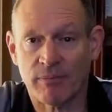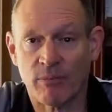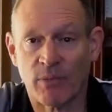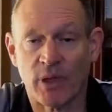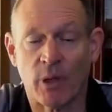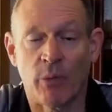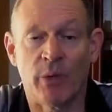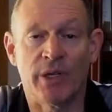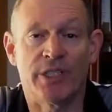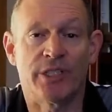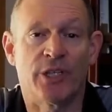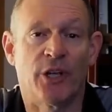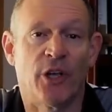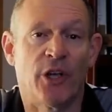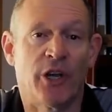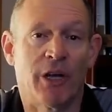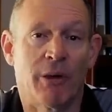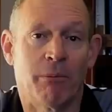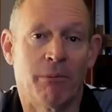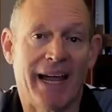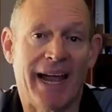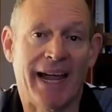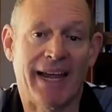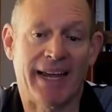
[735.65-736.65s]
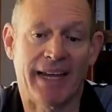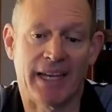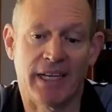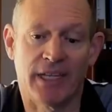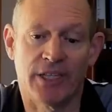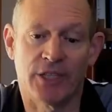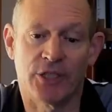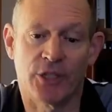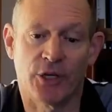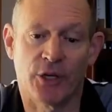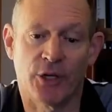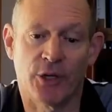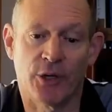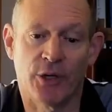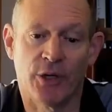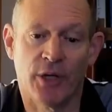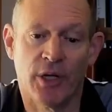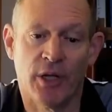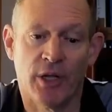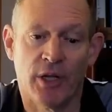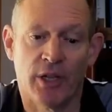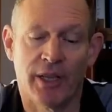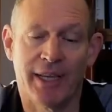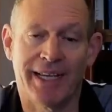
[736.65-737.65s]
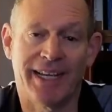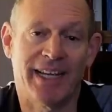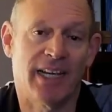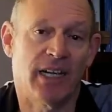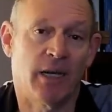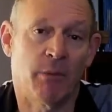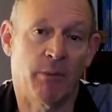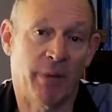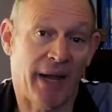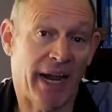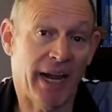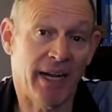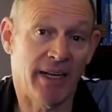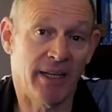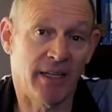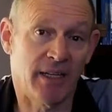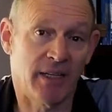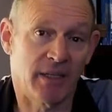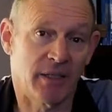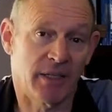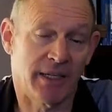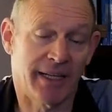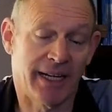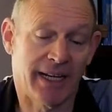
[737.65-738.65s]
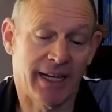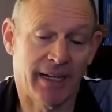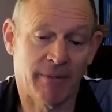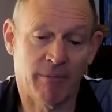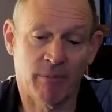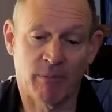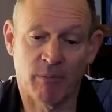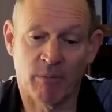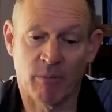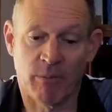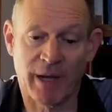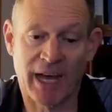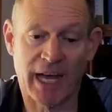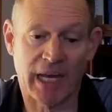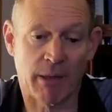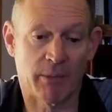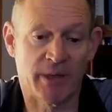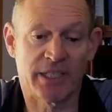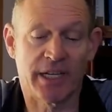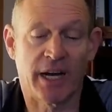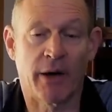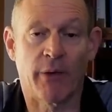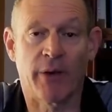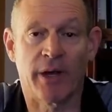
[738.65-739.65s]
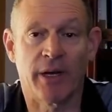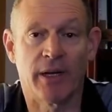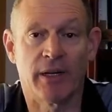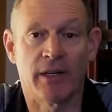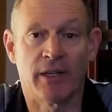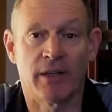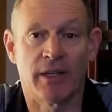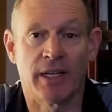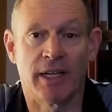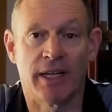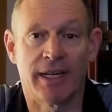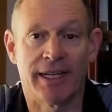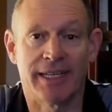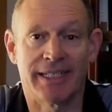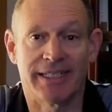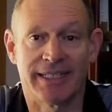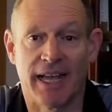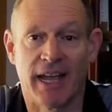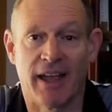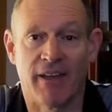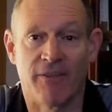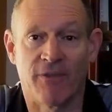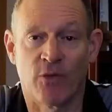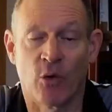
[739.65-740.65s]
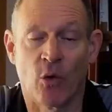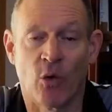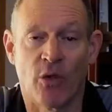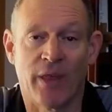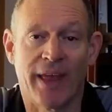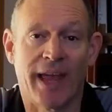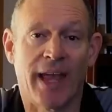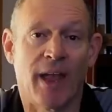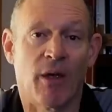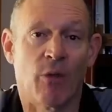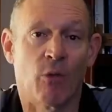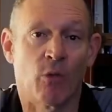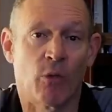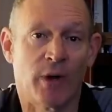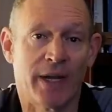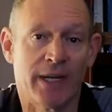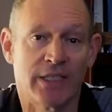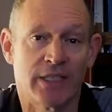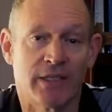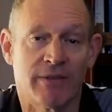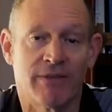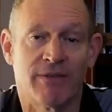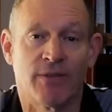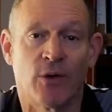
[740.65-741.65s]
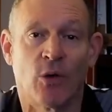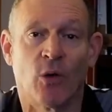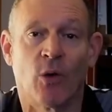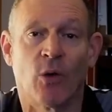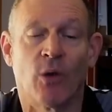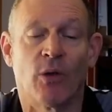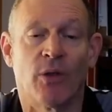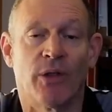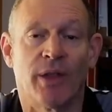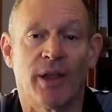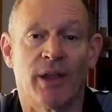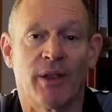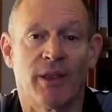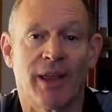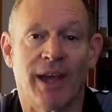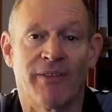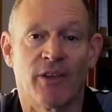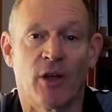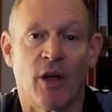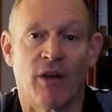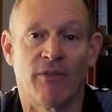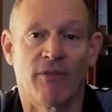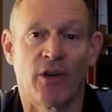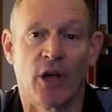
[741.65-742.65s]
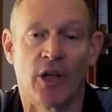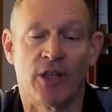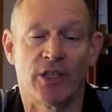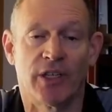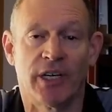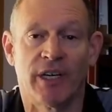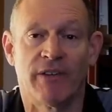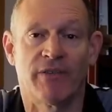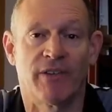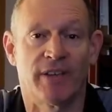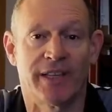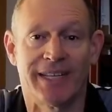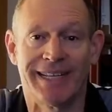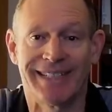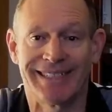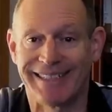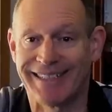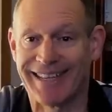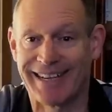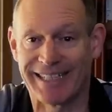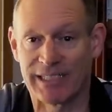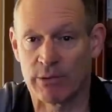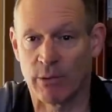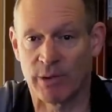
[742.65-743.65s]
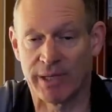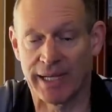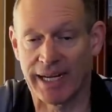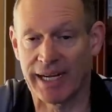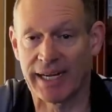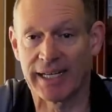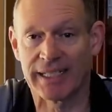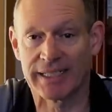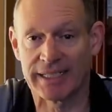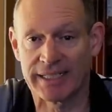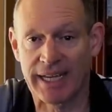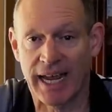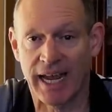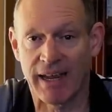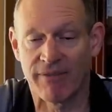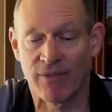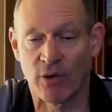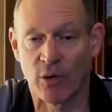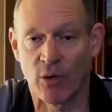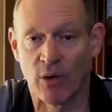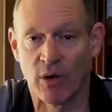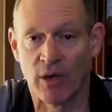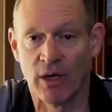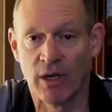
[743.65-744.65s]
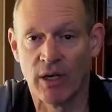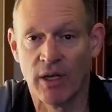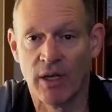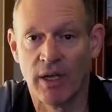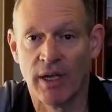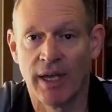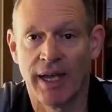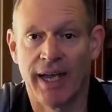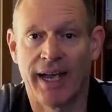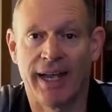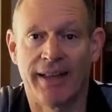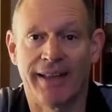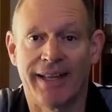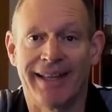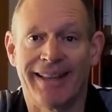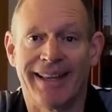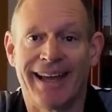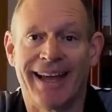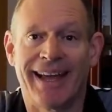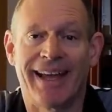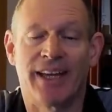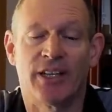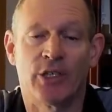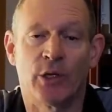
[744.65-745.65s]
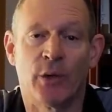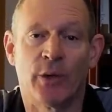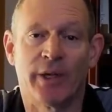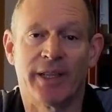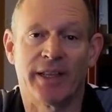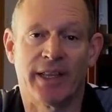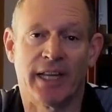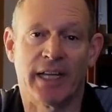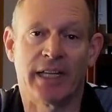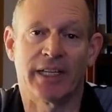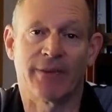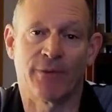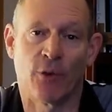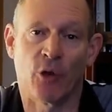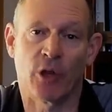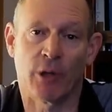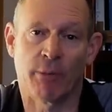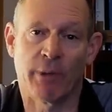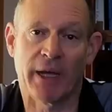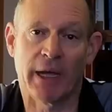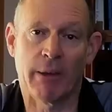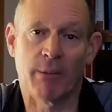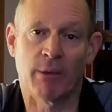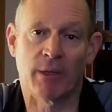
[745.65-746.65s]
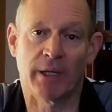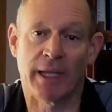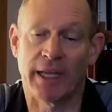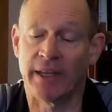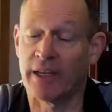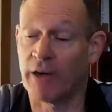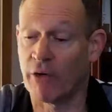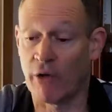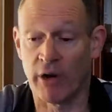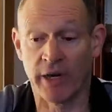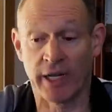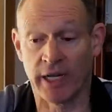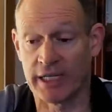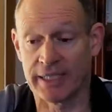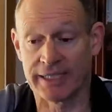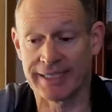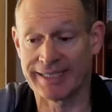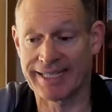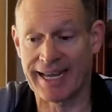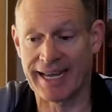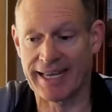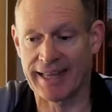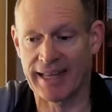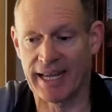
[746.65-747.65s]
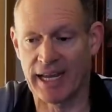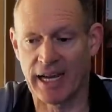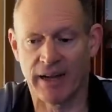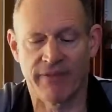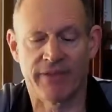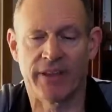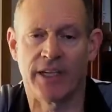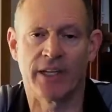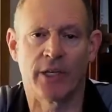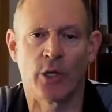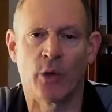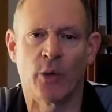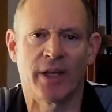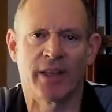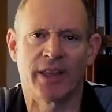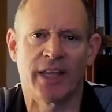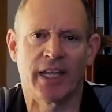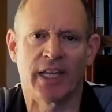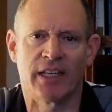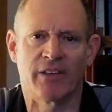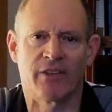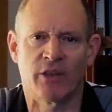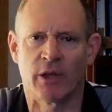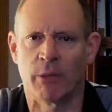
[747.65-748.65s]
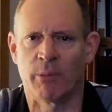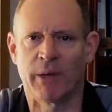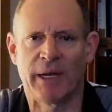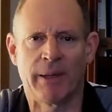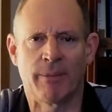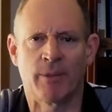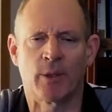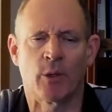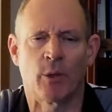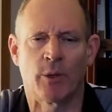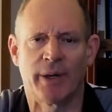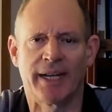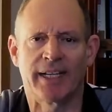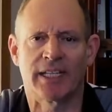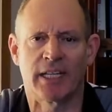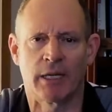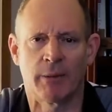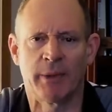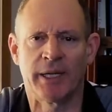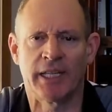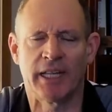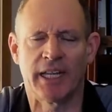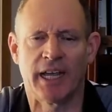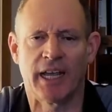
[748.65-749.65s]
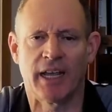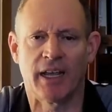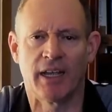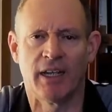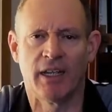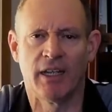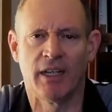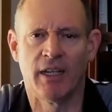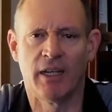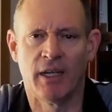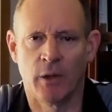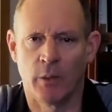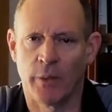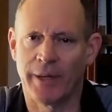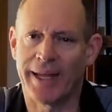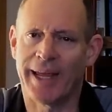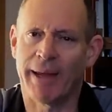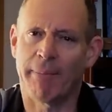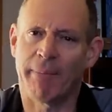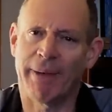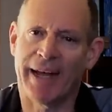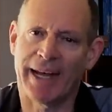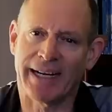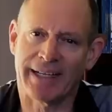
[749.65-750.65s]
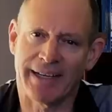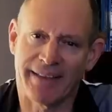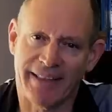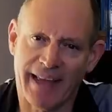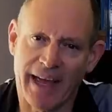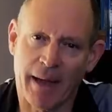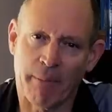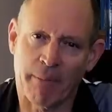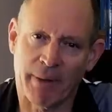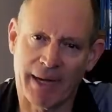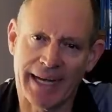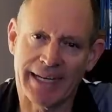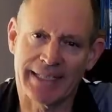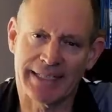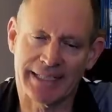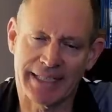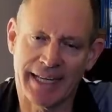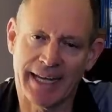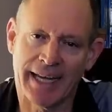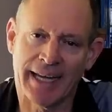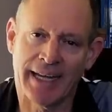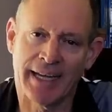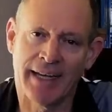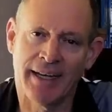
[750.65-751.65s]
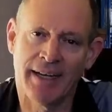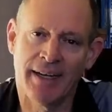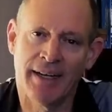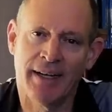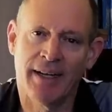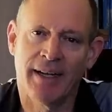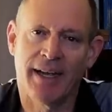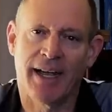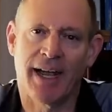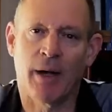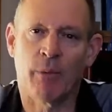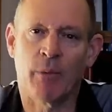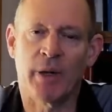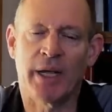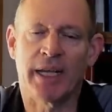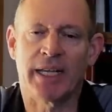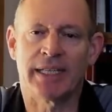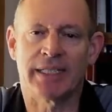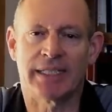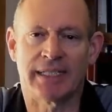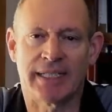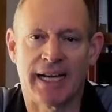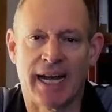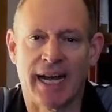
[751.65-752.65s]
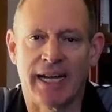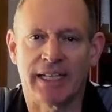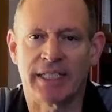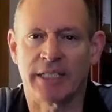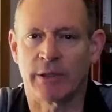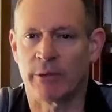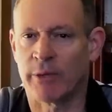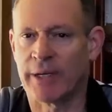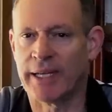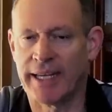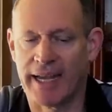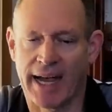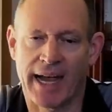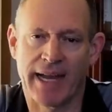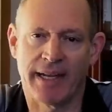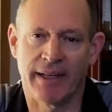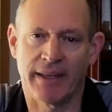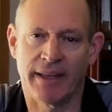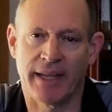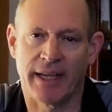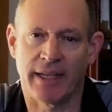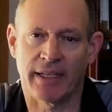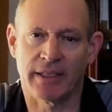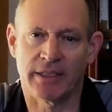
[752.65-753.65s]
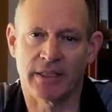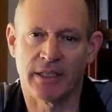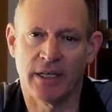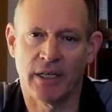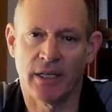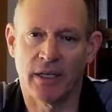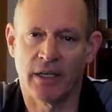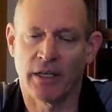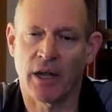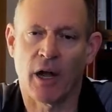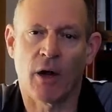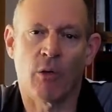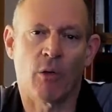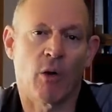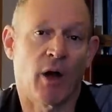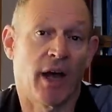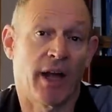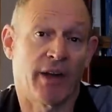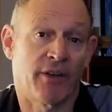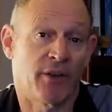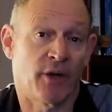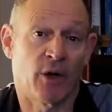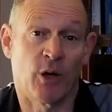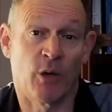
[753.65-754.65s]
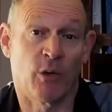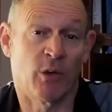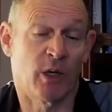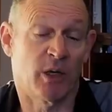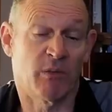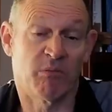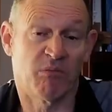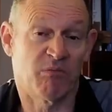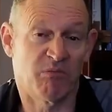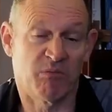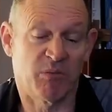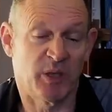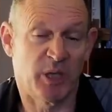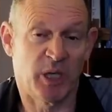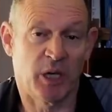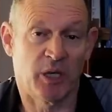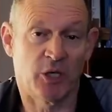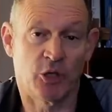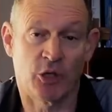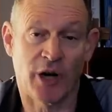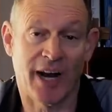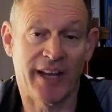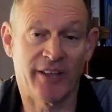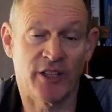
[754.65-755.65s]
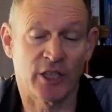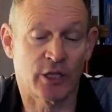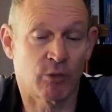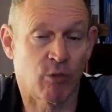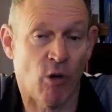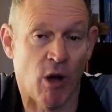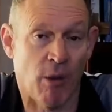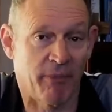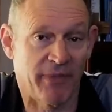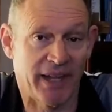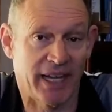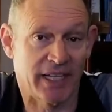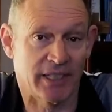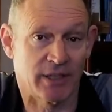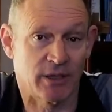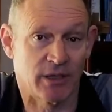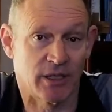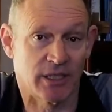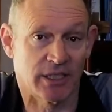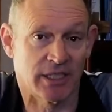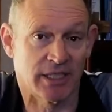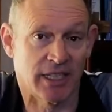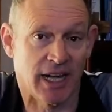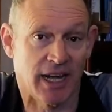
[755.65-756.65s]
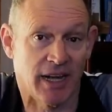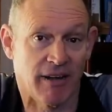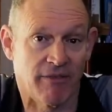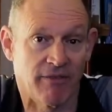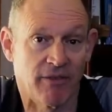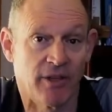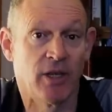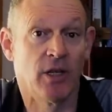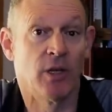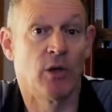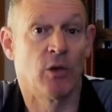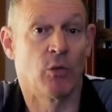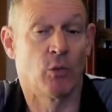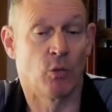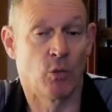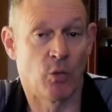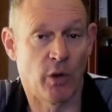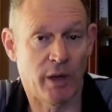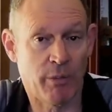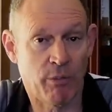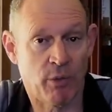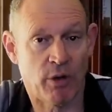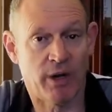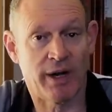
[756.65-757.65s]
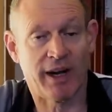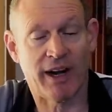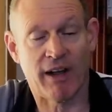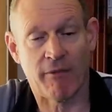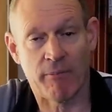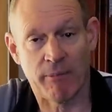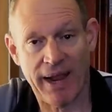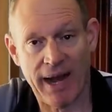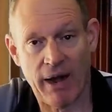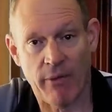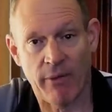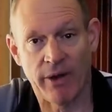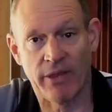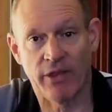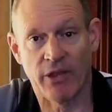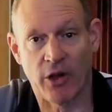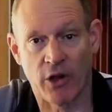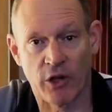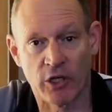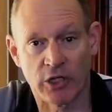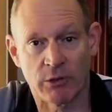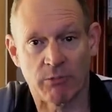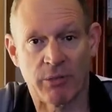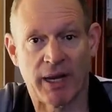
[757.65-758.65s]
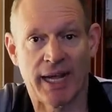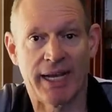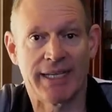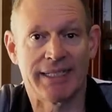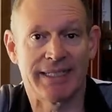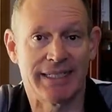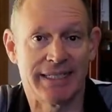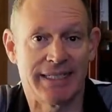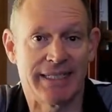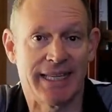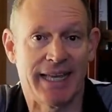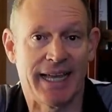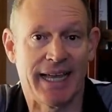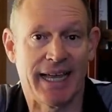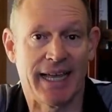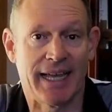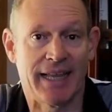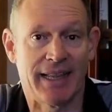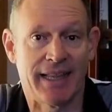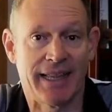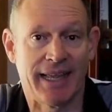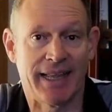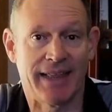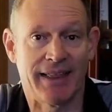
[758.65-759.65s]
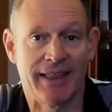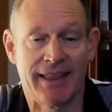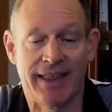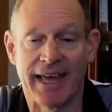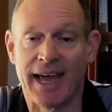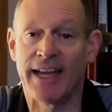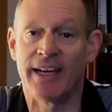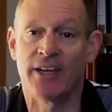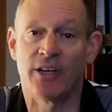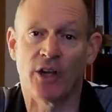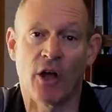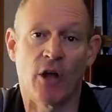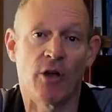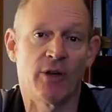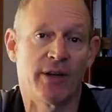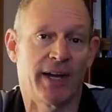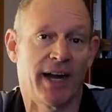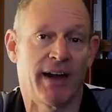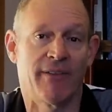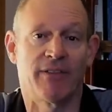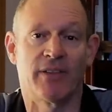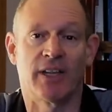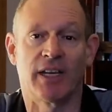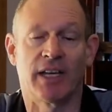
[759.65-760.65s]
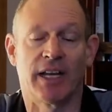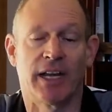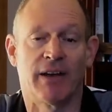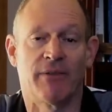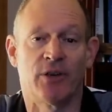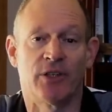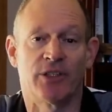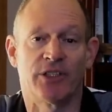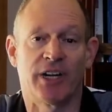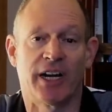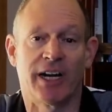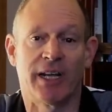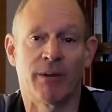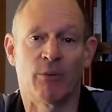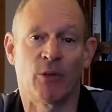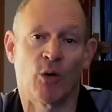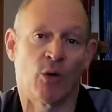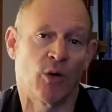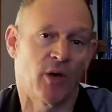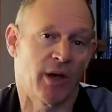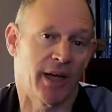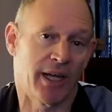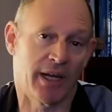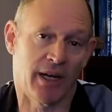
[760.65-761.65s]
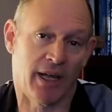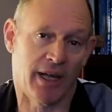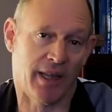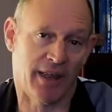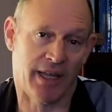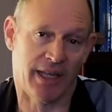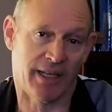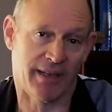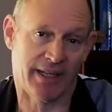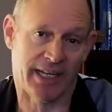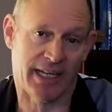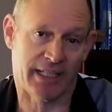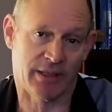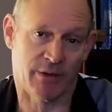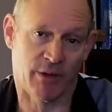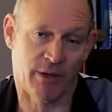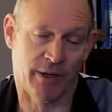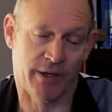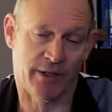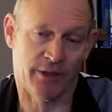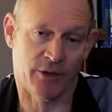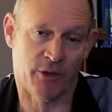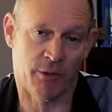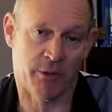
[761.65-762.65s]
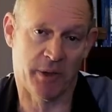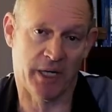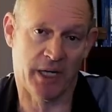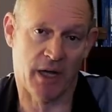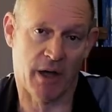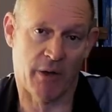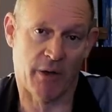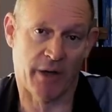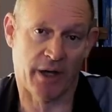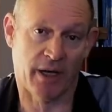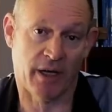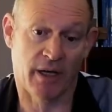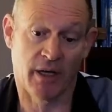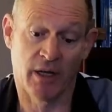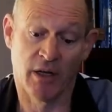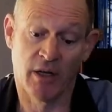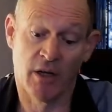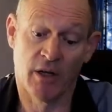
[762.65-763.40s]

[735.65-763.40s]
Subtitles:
We turn it back into the independent parliamentarian that is there for their reason, for that they've got voting for this, and that's what they're going to stand for. And then they are doing things for the people. And they're only going to stay there if they're doing things for the people elected that have been there. We get back to that place there, and we can start to regain things. Go right through and, you know, drain the swamp, that sort of stuff. We put enough power in those places there, then they don't have the leverage anymore, and I think that's where we should be going.